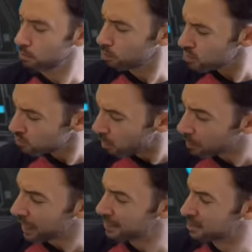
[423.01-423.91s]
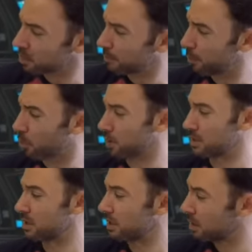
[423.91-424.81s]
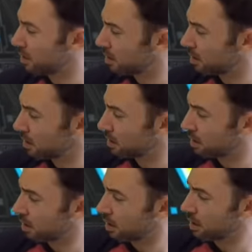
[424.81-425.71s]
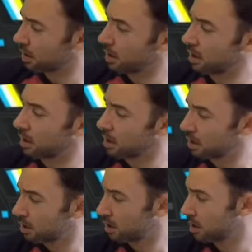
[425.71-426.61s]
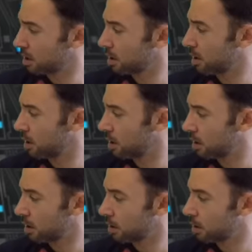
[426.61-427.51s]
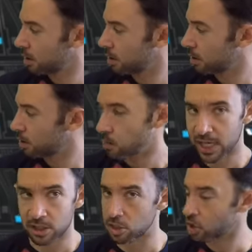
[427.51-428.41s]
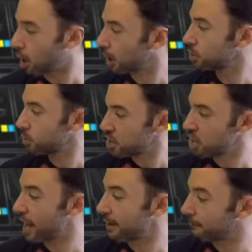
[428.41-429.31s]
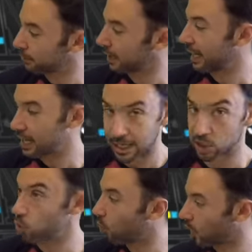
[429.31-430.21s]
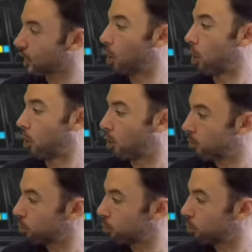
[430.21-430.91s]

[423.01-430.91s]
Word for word: What's wrong, Andy? You look bored. I kinda am. Can we go home now? We get to talk to a giant planet and you want to go home?